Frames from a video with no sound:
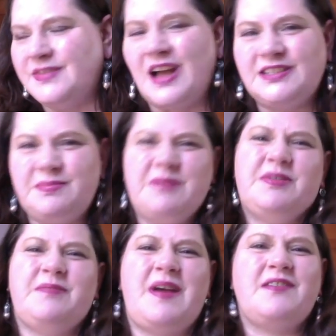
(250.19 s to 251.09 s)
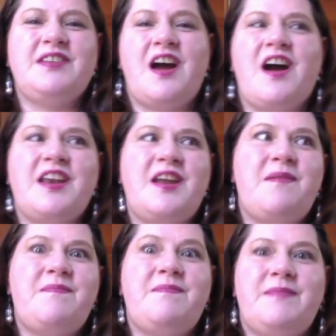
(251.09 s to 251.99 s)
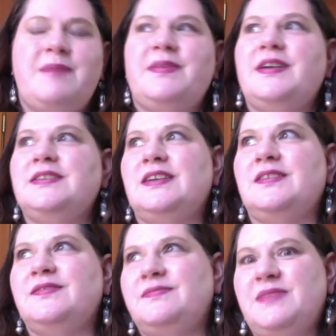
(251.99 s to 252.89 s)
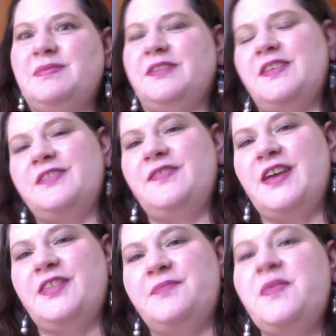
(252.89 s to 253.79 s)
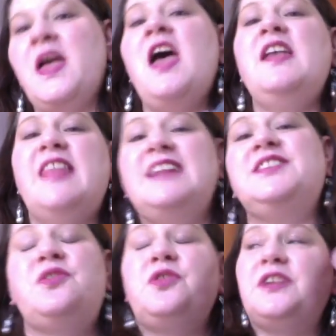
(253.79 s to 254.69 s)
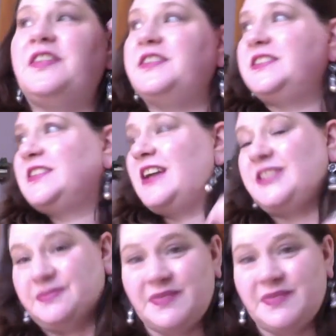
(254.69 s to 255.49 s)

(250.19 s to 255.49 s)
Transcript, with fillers: talk to people about non members of people of other faith. That's a whole nother discussion.